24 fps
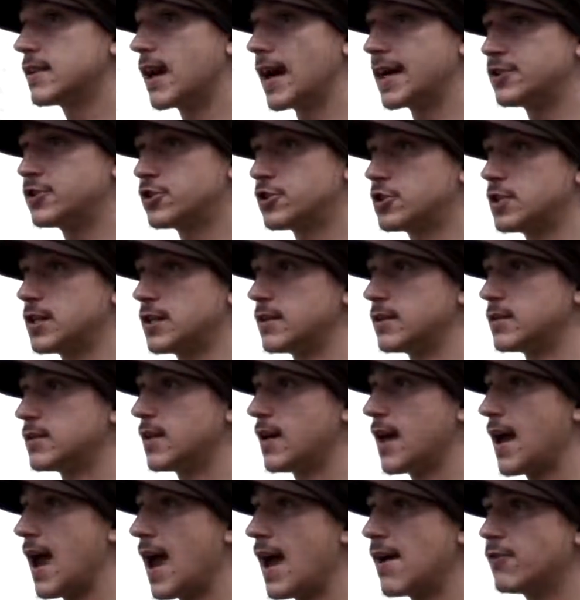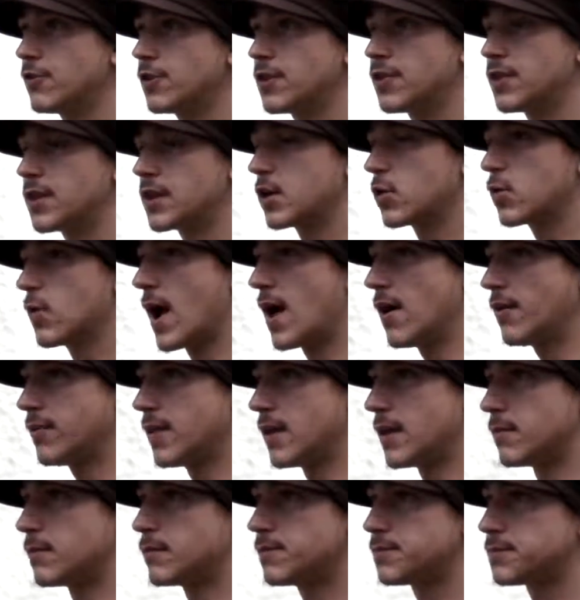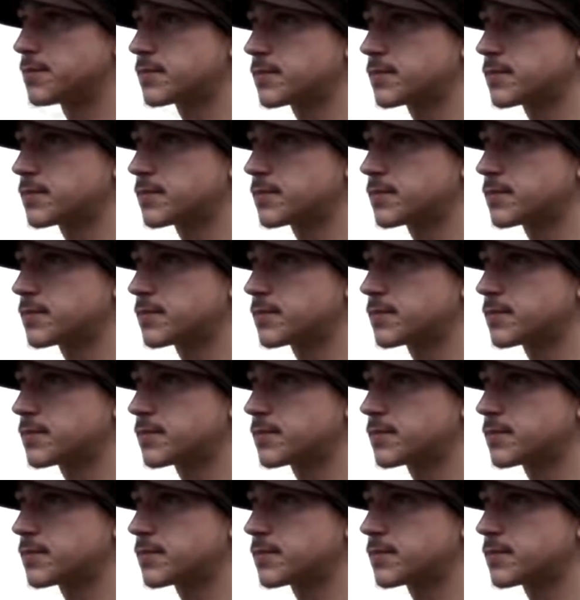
nitrogen, everything around them.